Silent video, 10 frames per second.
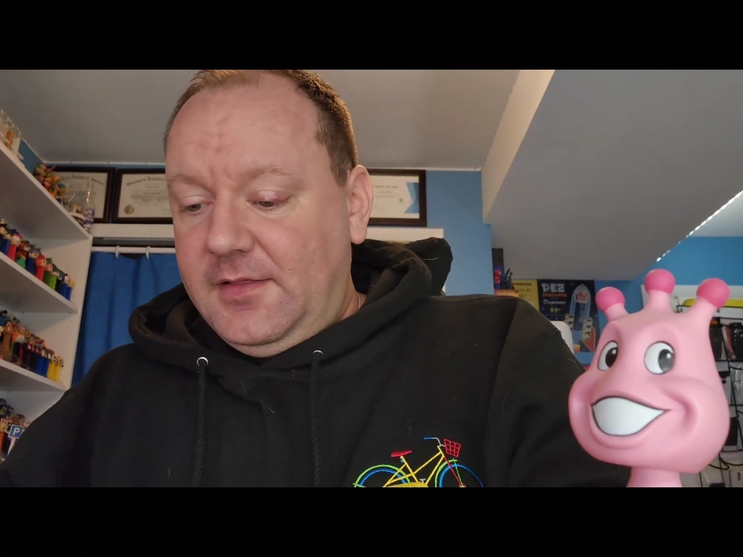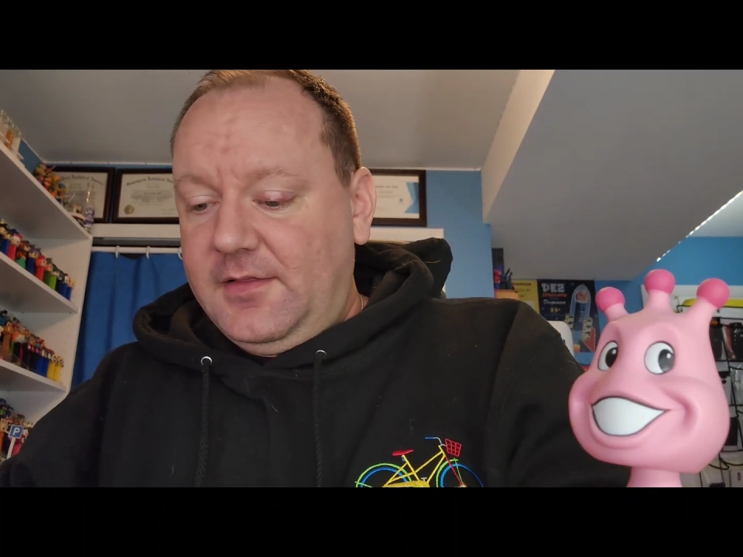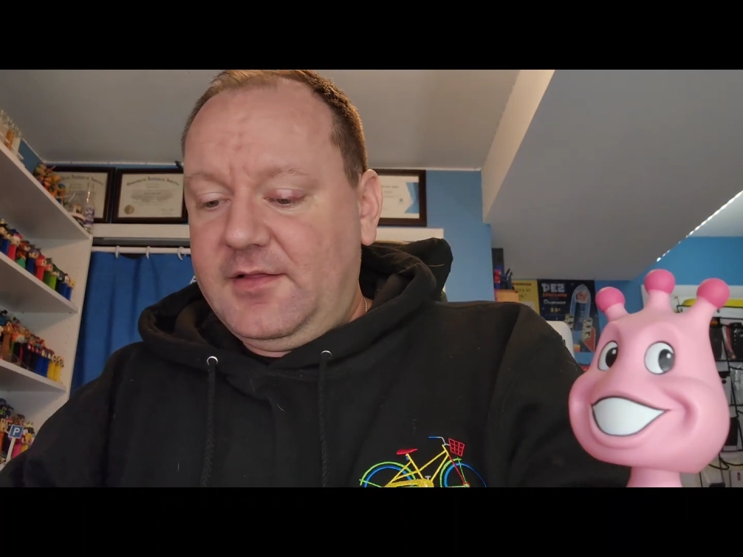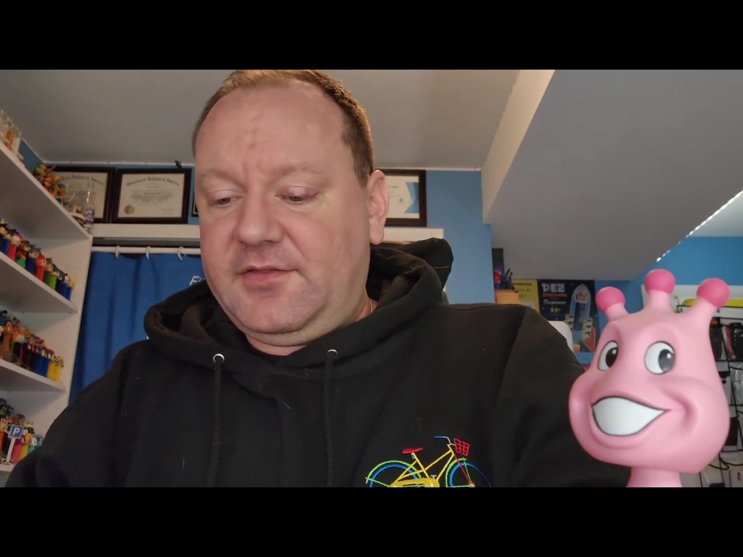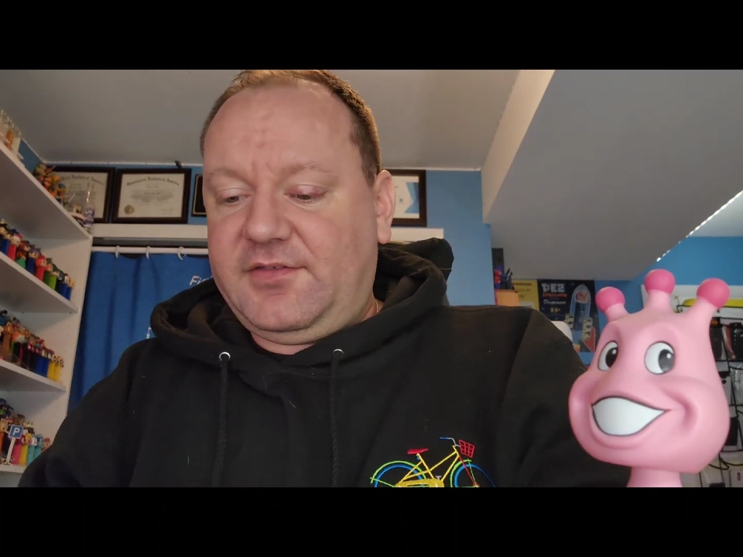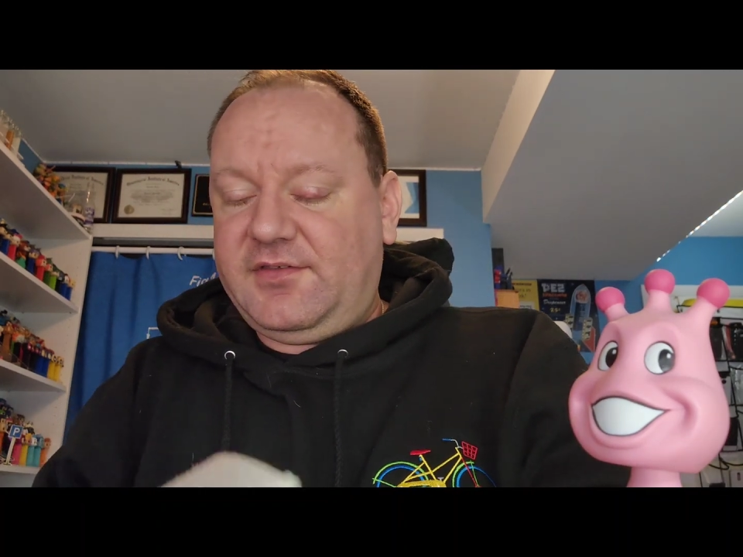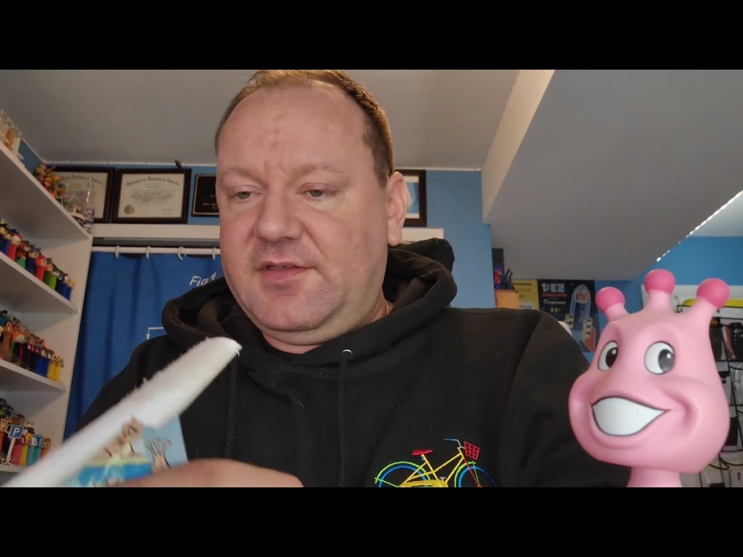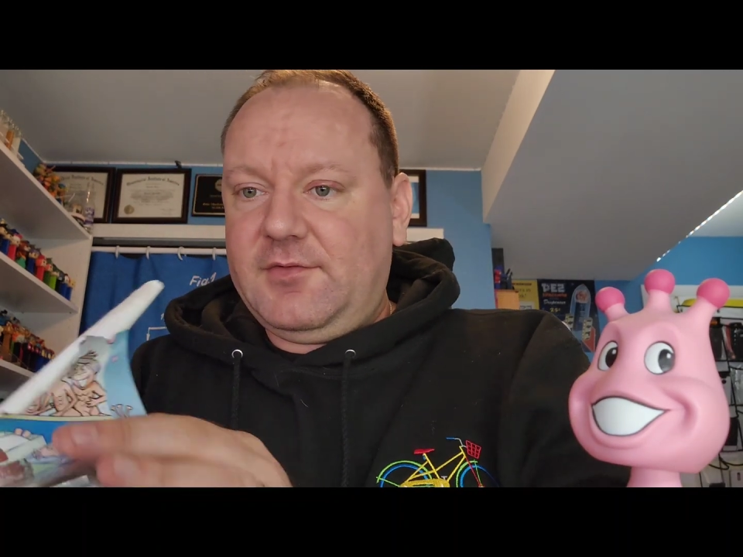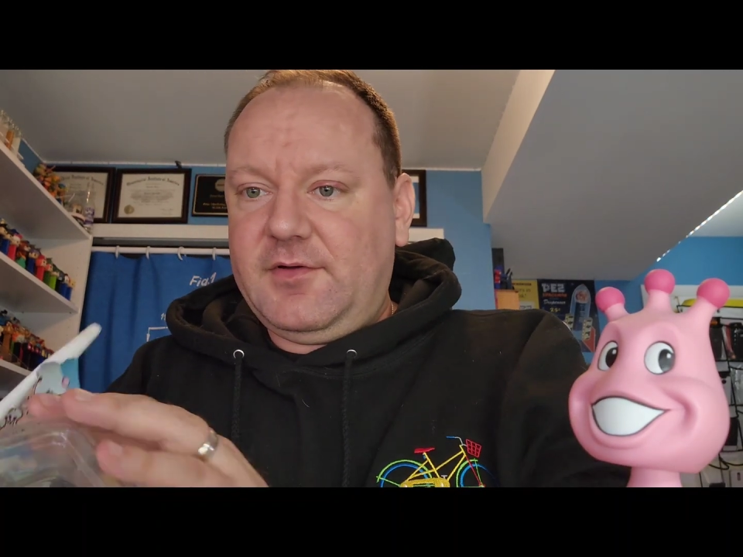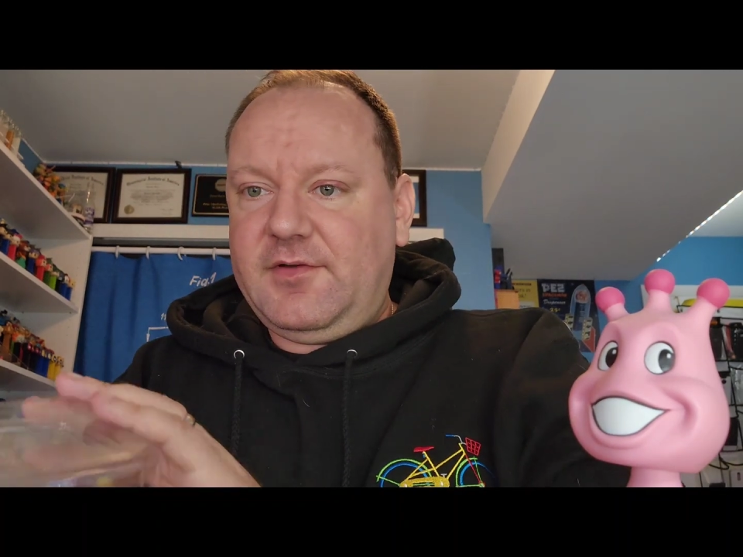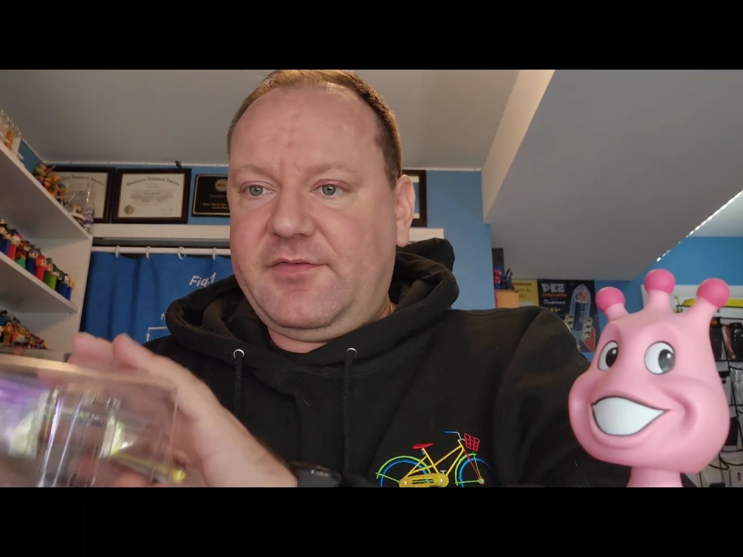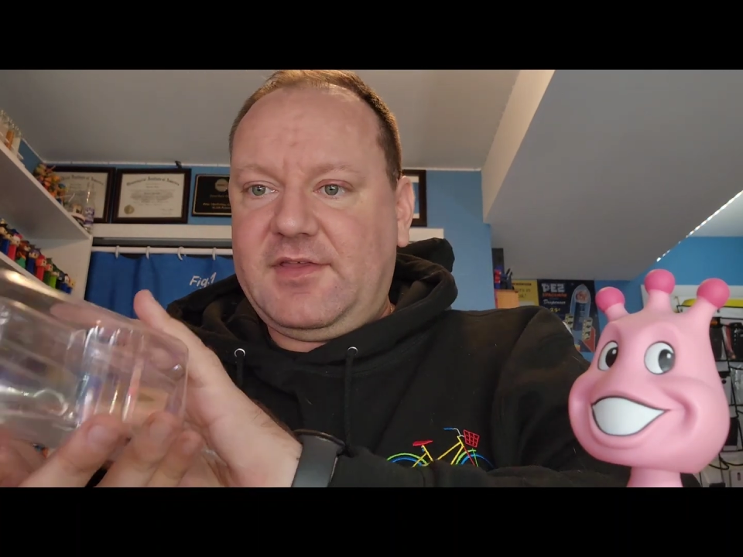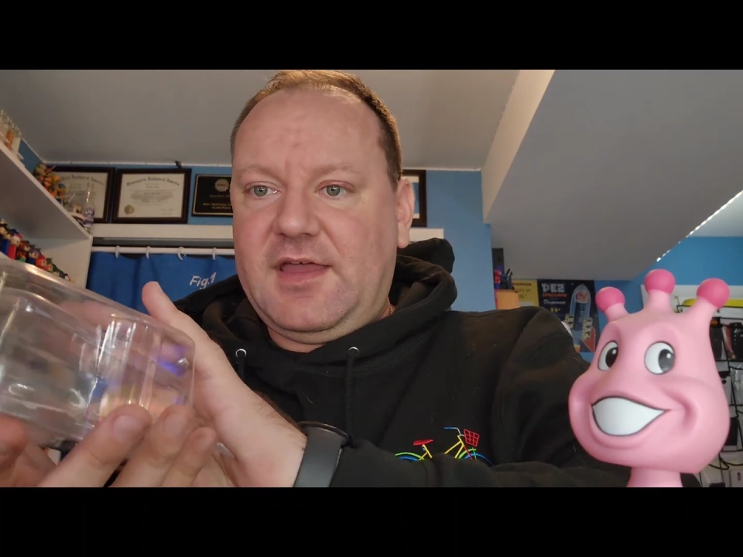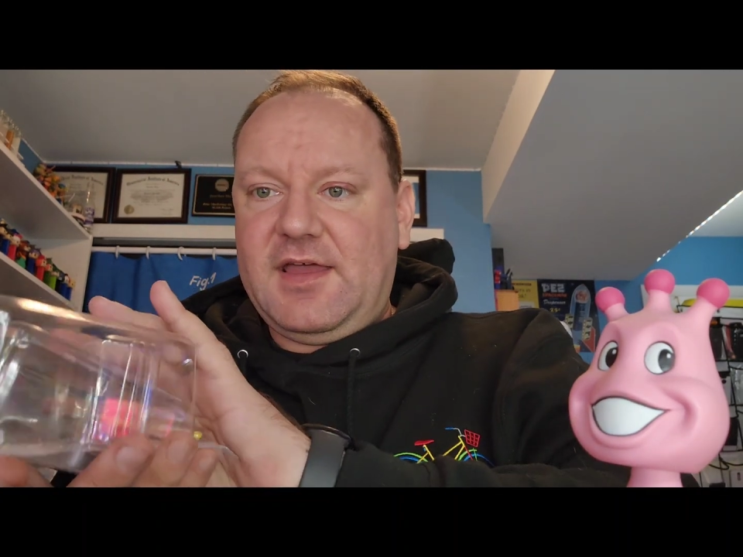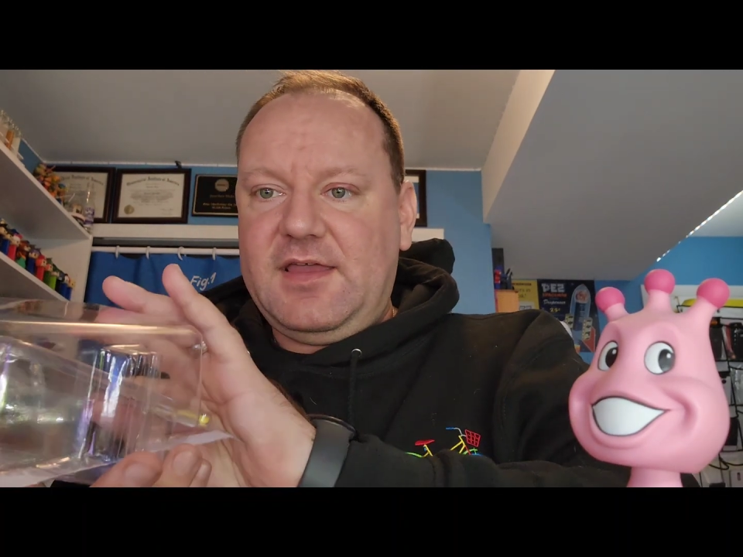Let's see what we've
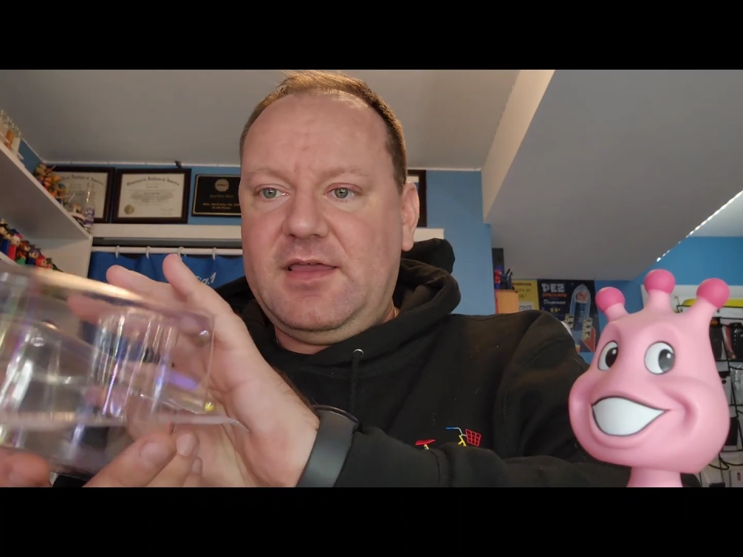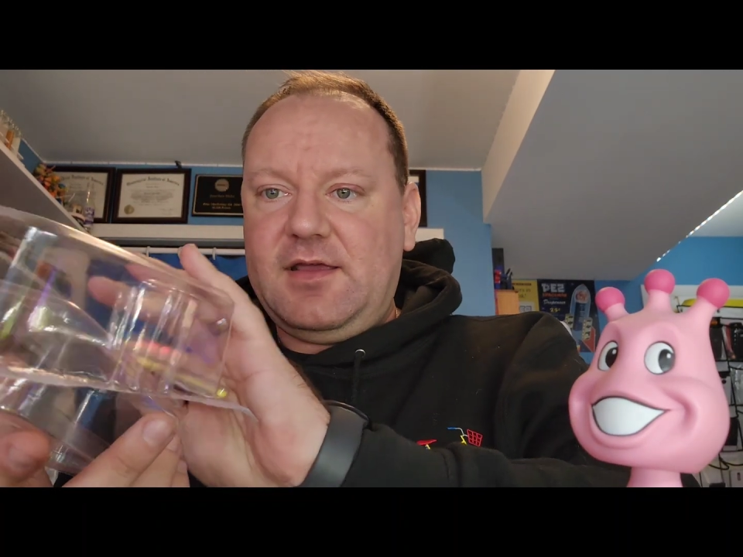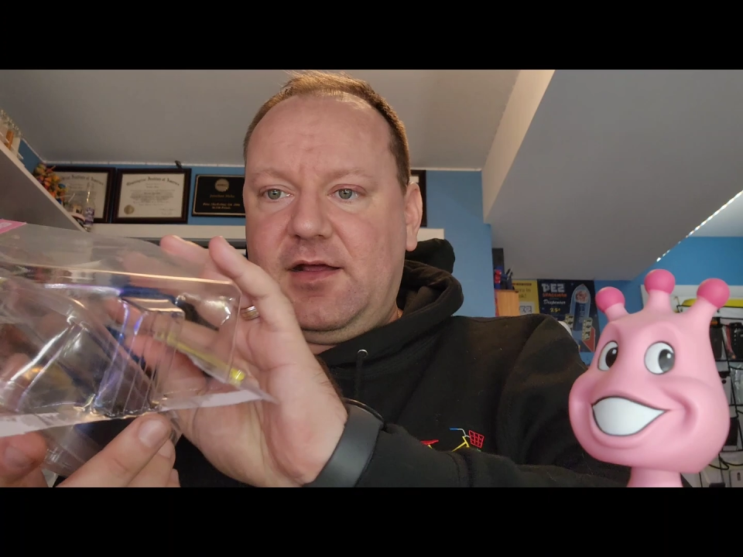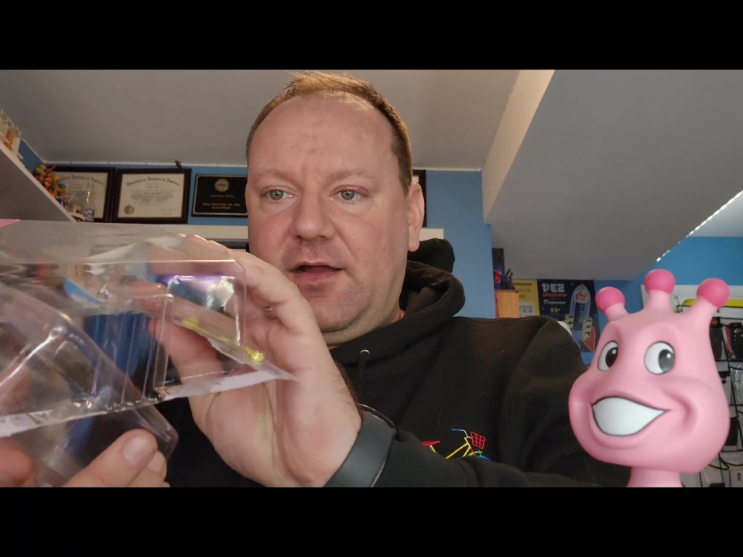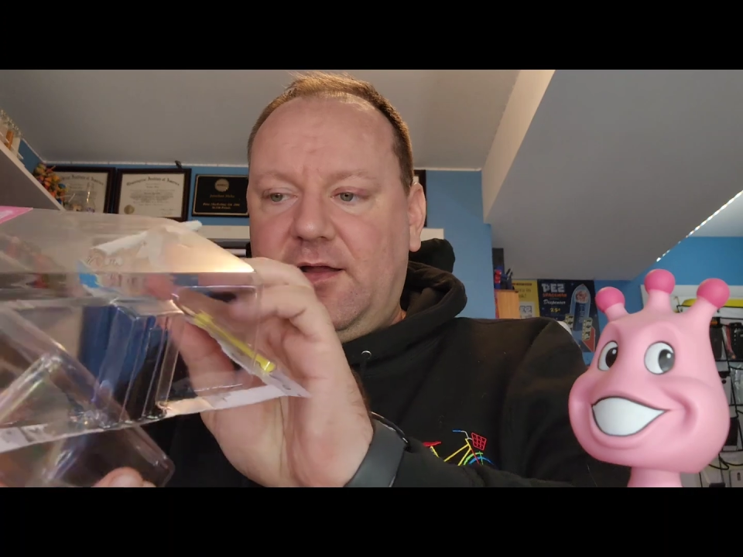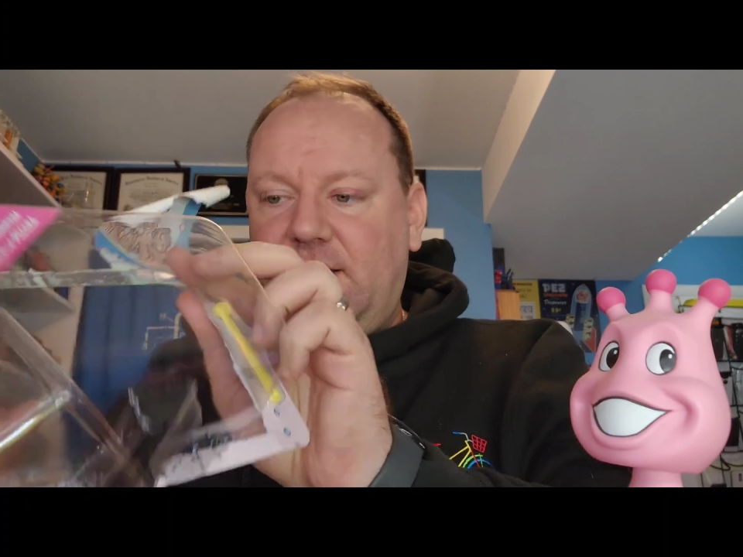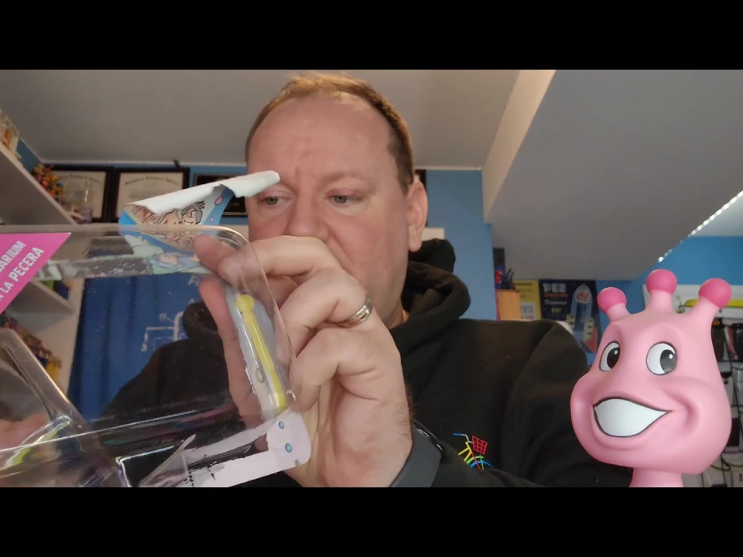got here.